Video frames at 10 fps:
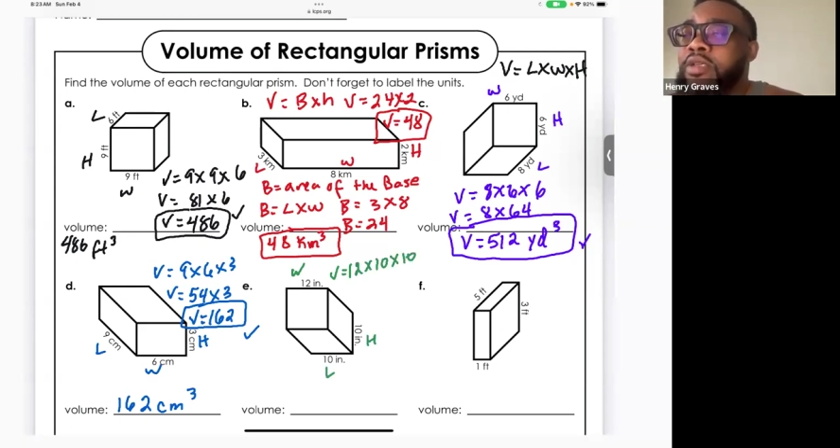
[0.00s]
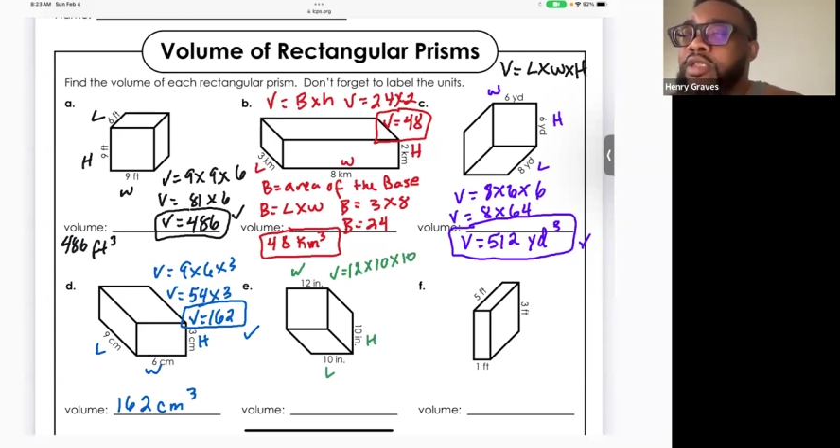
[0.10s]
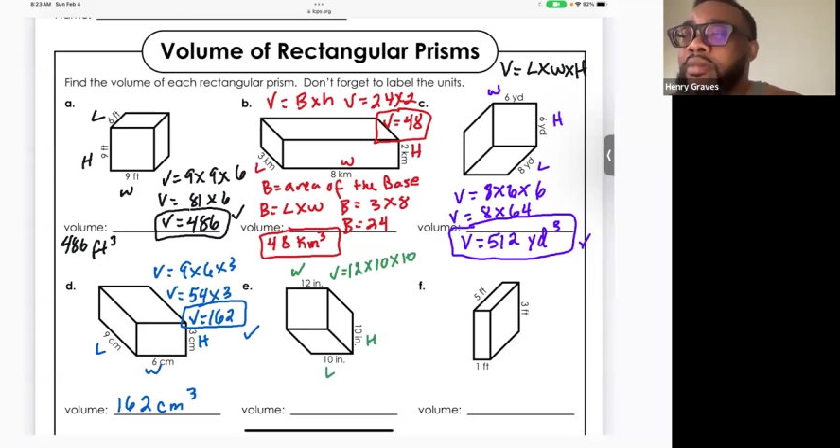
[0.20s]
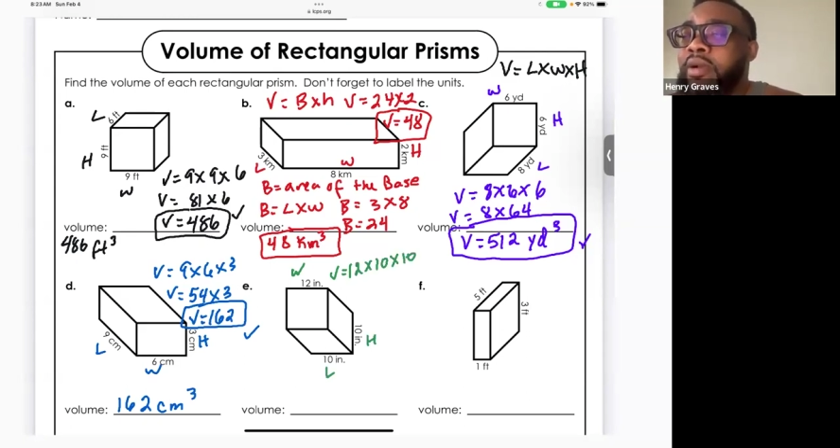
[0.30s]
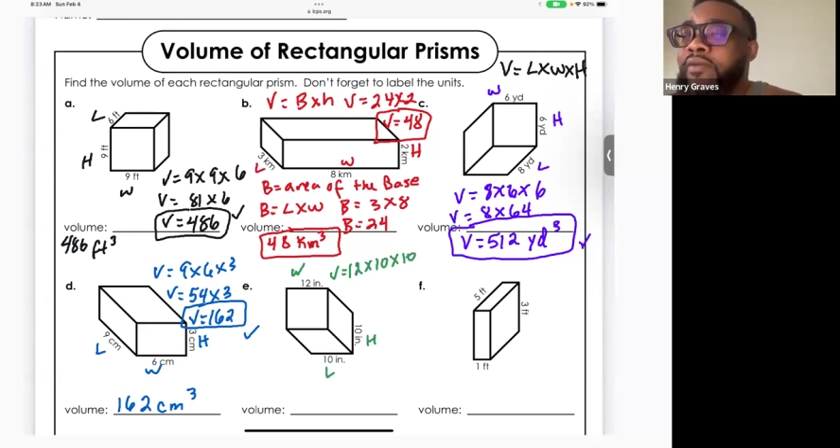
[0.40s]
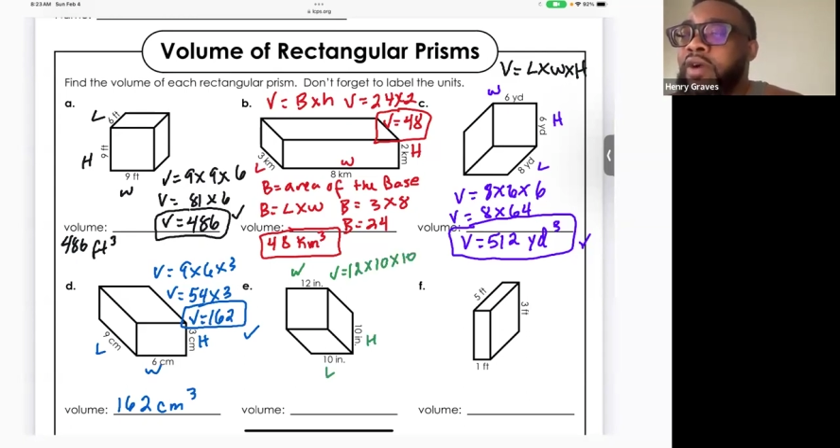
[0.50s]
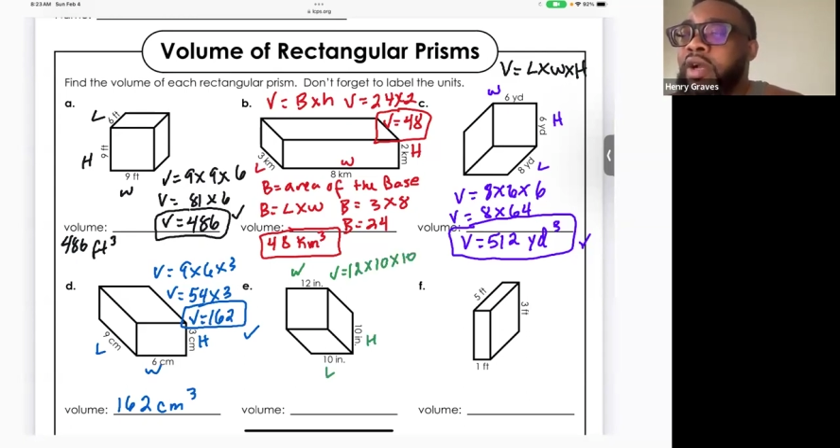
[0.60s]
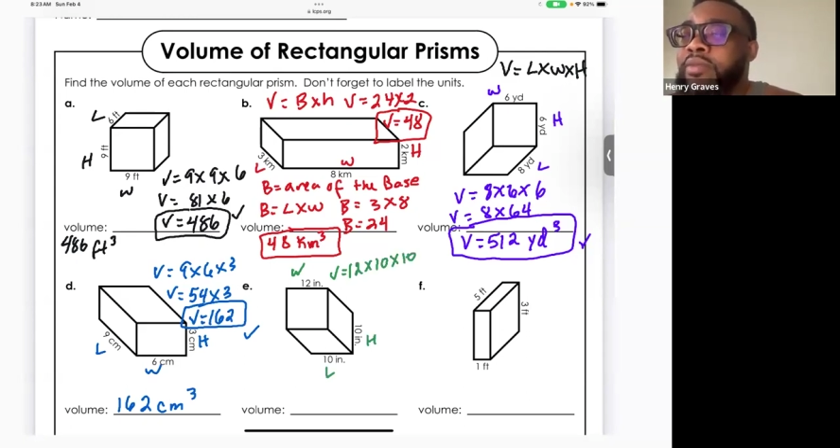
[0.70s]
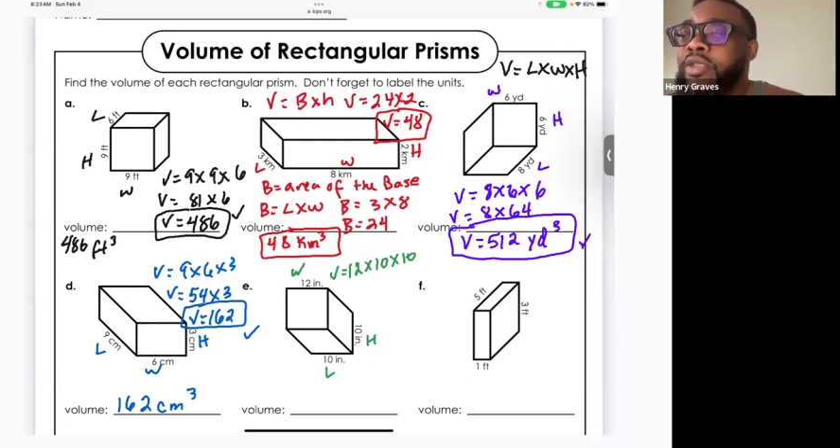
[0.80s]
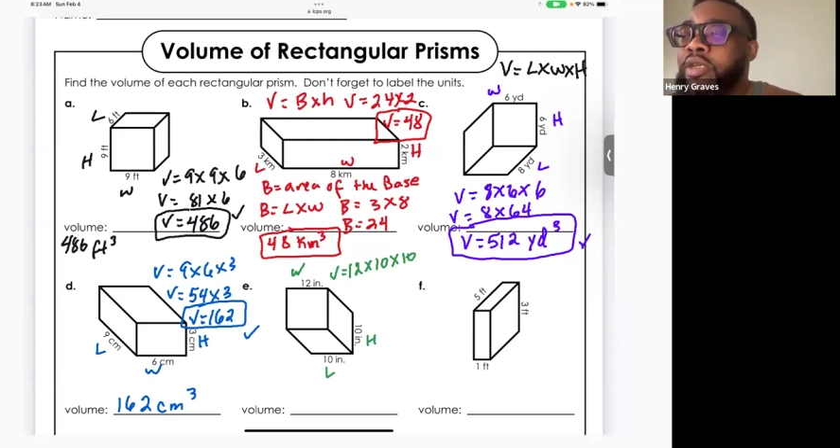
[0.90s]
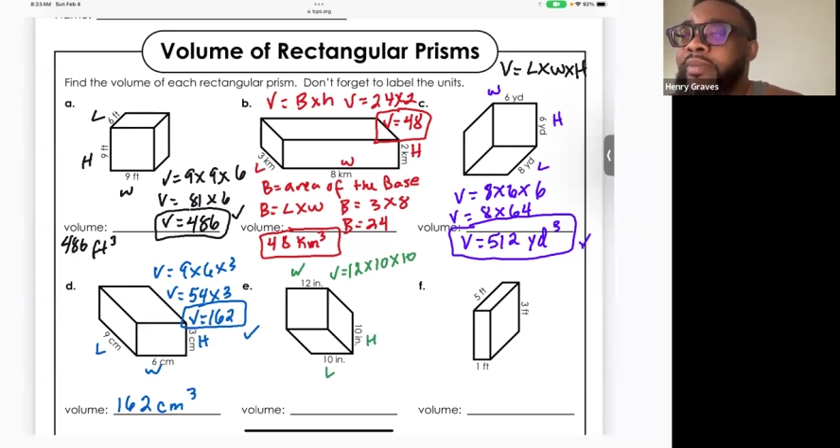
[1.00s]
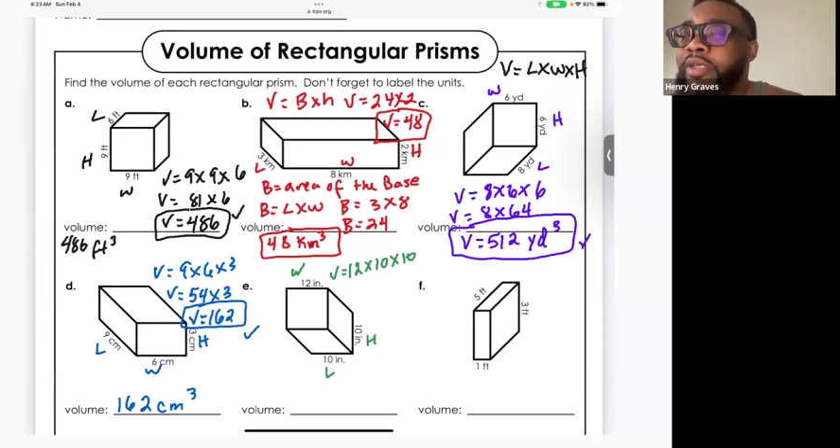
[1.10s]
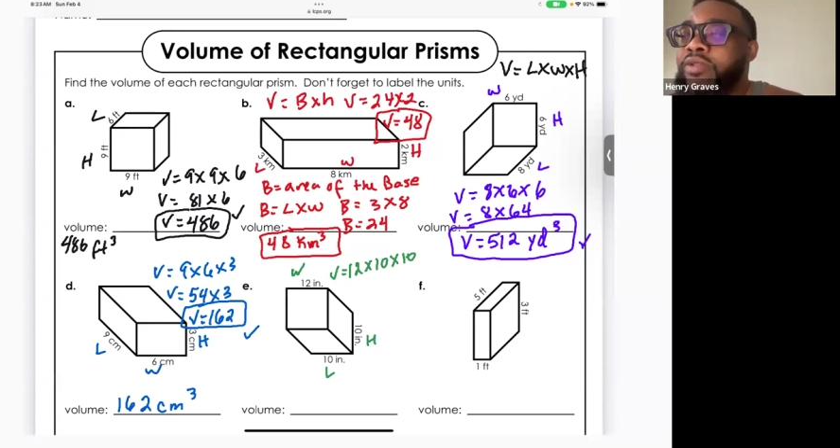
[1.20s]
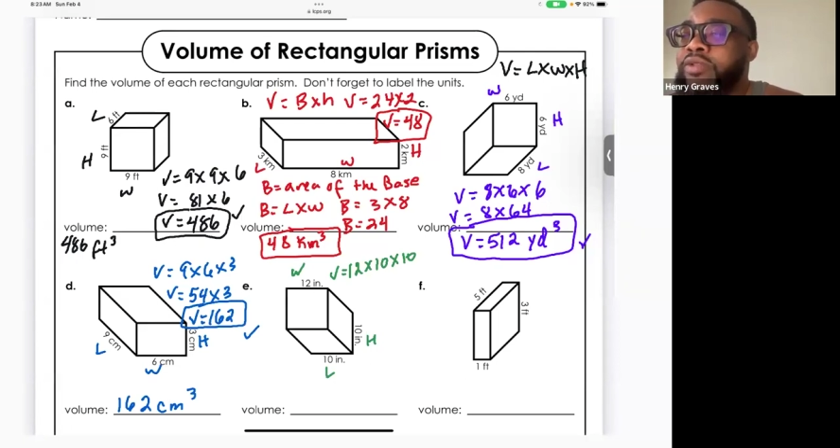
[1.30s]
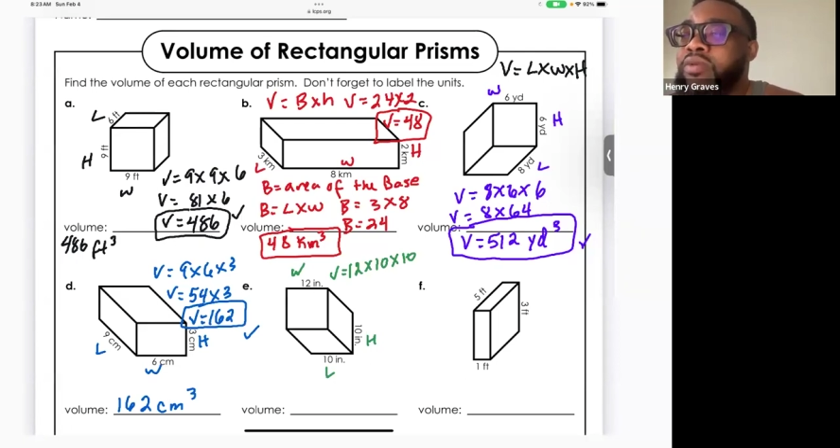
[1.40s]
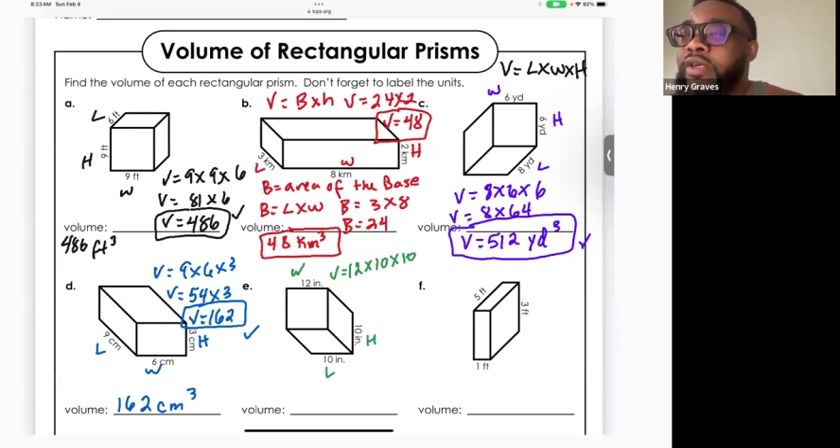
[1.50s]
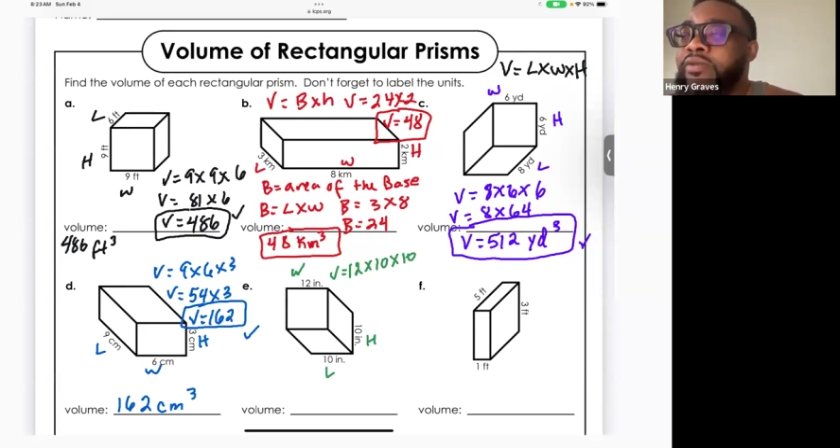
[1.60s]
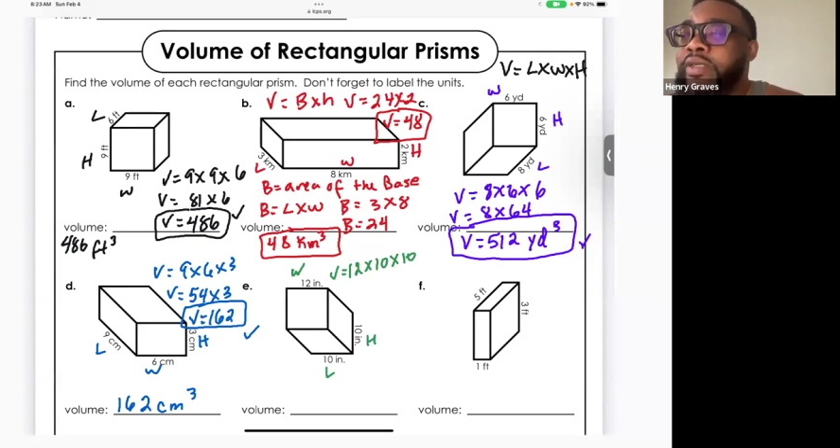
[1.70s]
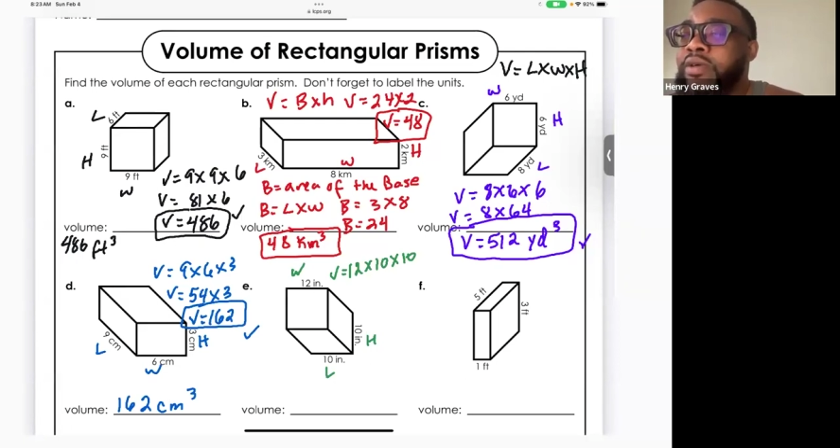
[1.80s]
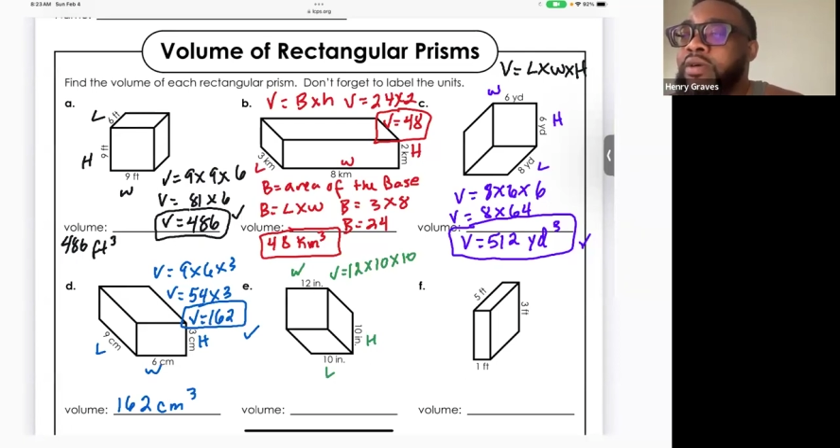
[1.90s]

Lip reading: So my volume is gonna be 1200